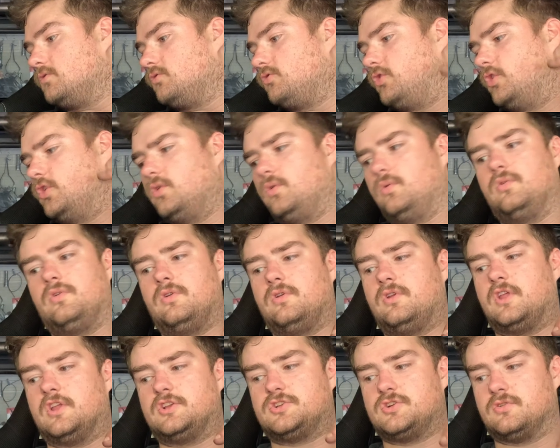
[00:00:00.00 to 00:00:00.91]

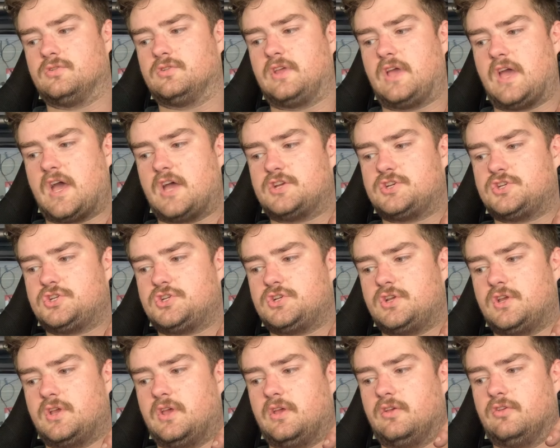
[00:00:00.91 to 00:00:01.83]
tune digital dash
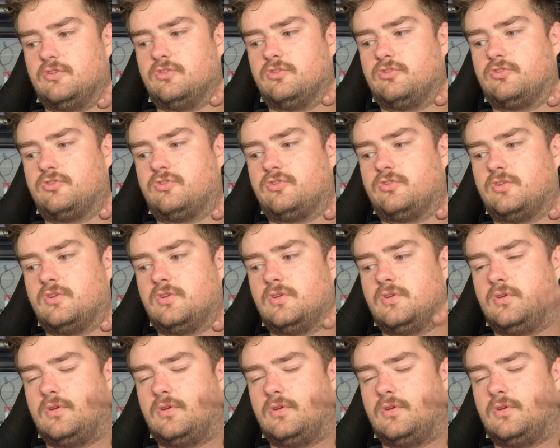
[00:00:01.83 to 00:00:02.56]
is